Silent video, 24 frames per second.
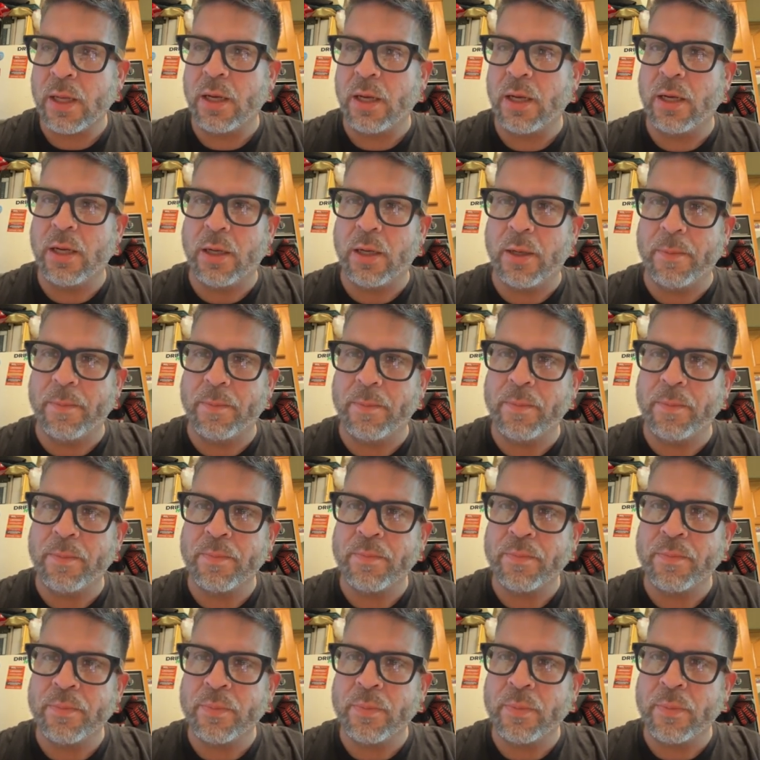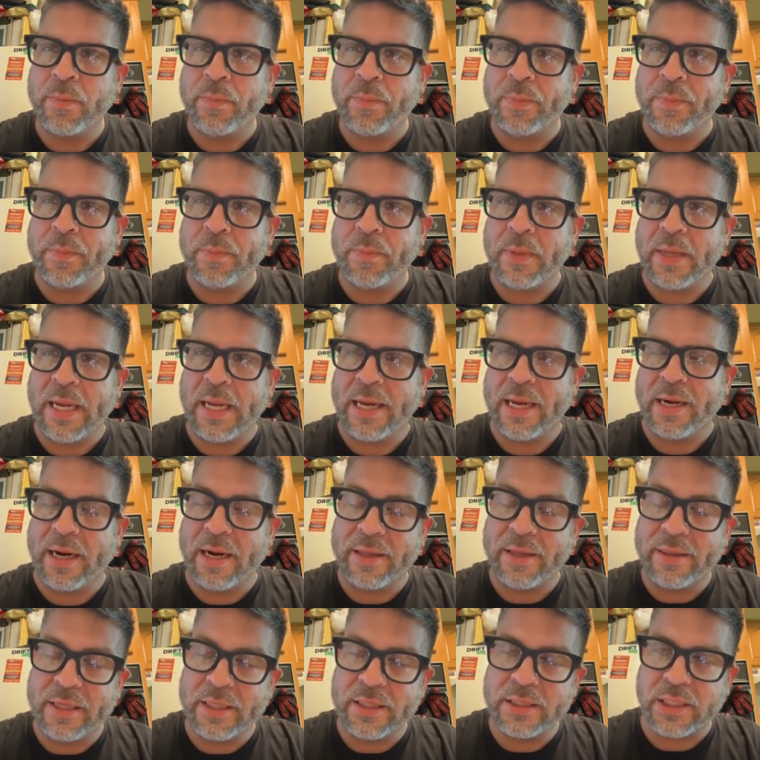Um, and
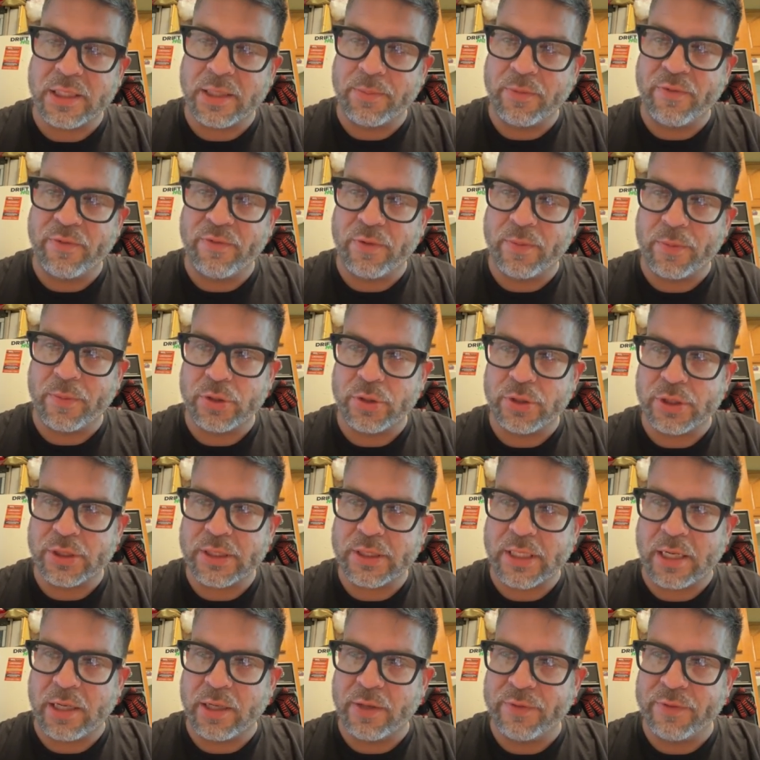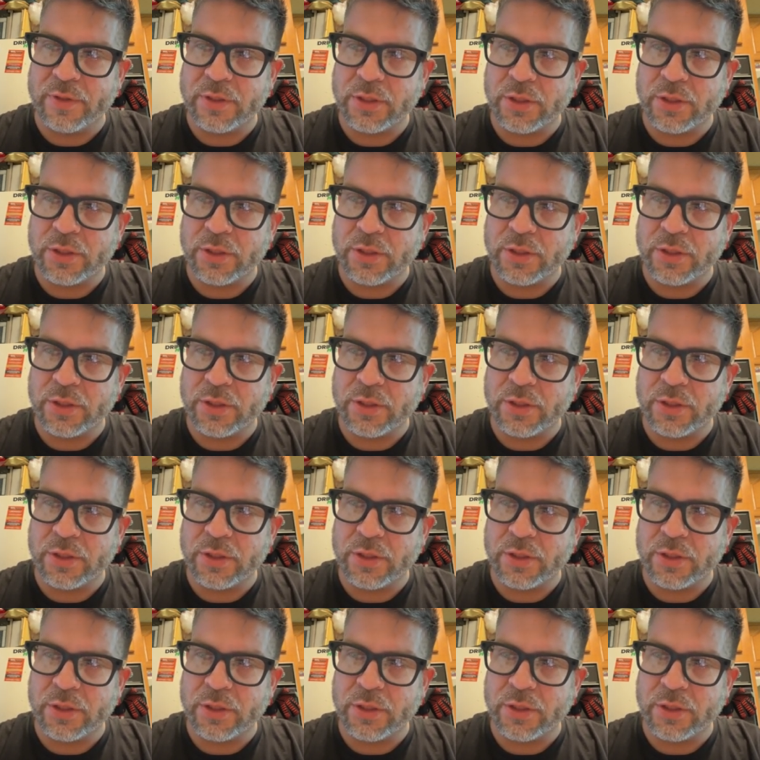I think some of them are just kind of